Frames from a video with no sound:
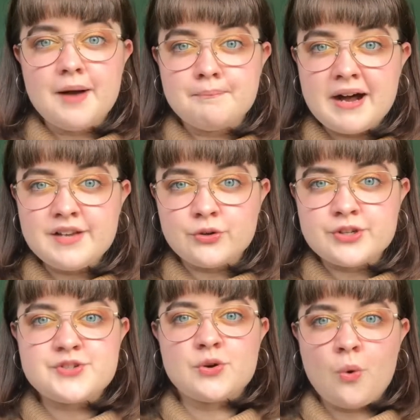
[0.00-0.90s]
And my
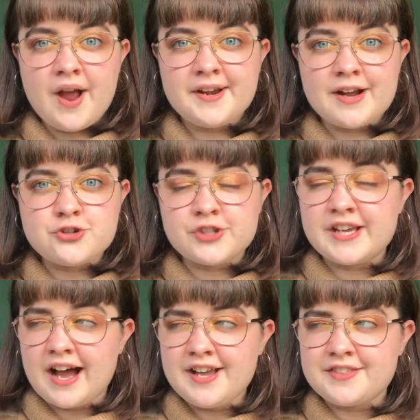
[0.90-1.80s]
voice, quite
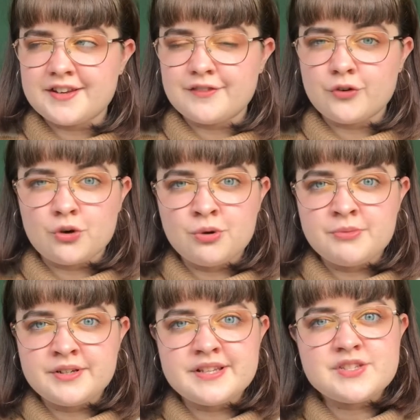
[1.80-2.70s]
naturally, I think for a
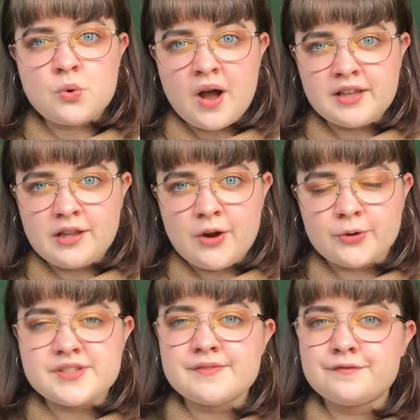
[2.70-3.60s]
woman, is quite low,
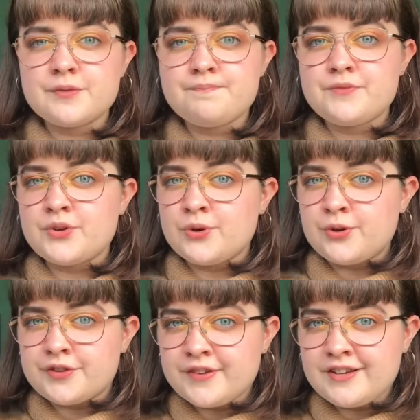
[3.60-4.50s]
because I'm from the
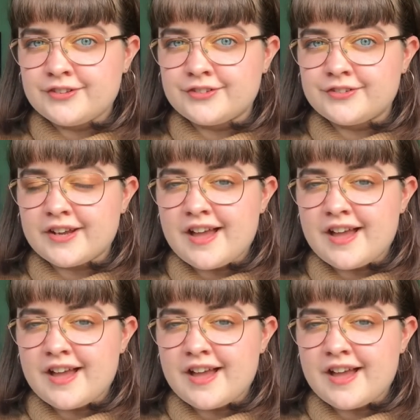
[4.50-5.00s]
north of England,